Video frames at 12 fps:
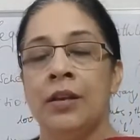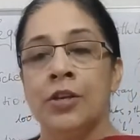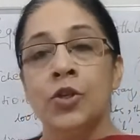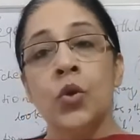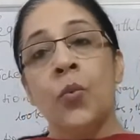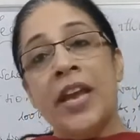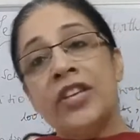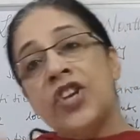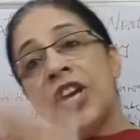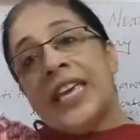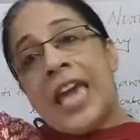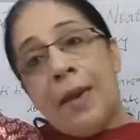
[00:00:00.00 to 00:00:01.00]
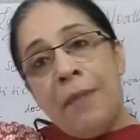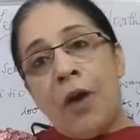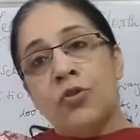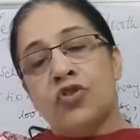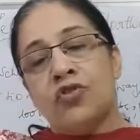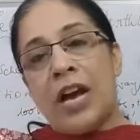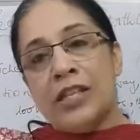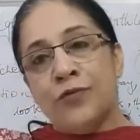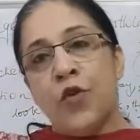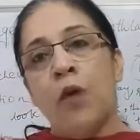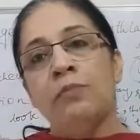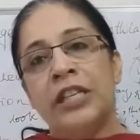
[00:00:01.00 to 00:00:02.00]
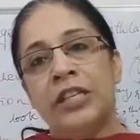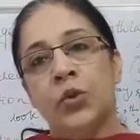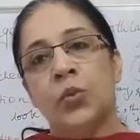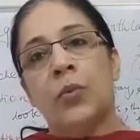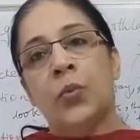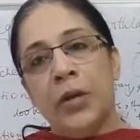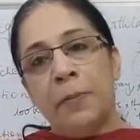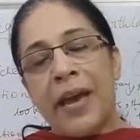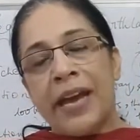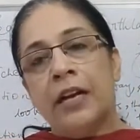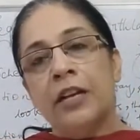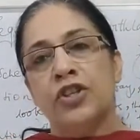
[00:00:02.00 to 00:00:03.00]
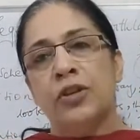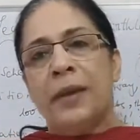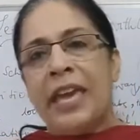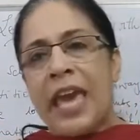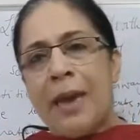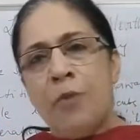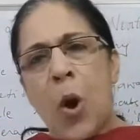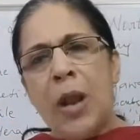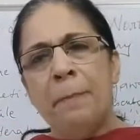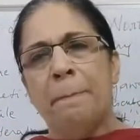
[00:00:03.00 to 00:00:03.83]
So when she came out transformed into a woodpecker, she became all